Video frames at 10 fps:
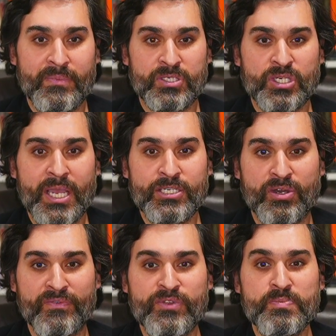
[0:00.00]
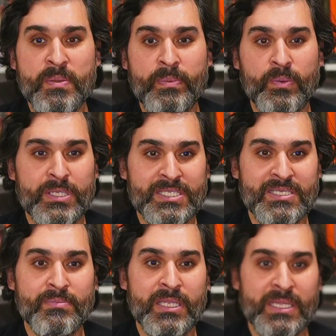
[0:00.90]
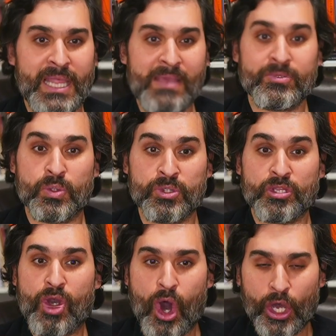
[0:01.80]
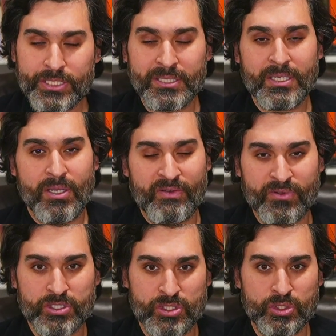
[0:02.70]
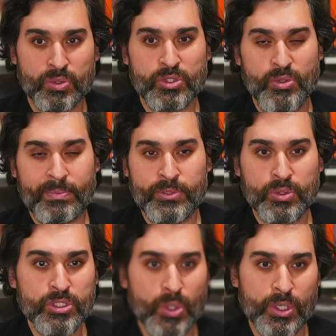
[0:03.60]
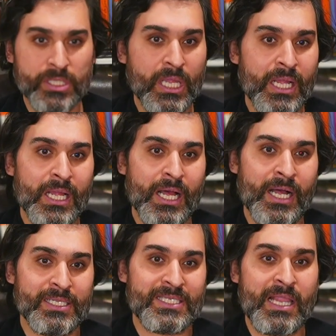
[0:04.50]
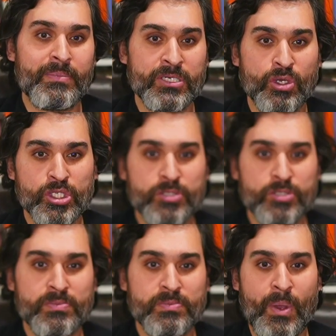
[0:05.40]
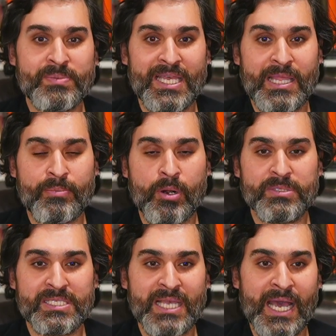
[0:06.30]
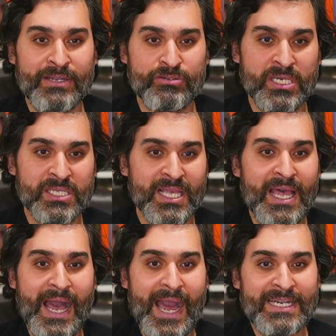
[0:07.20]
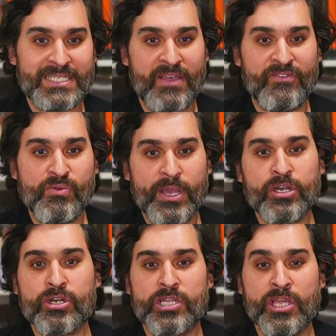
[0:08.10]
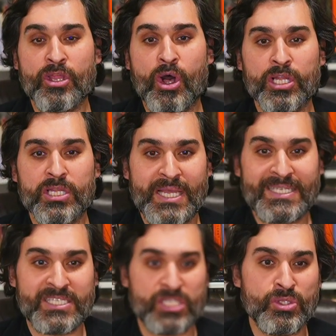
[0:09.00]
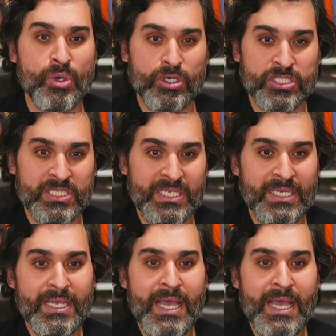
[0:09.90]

trying to confuse people with a similar name to another coin. Of course, the Uniswap Uni token. Celeb endorsements, website that promises high returns, ads everywhere currently on all the taxis in New York City.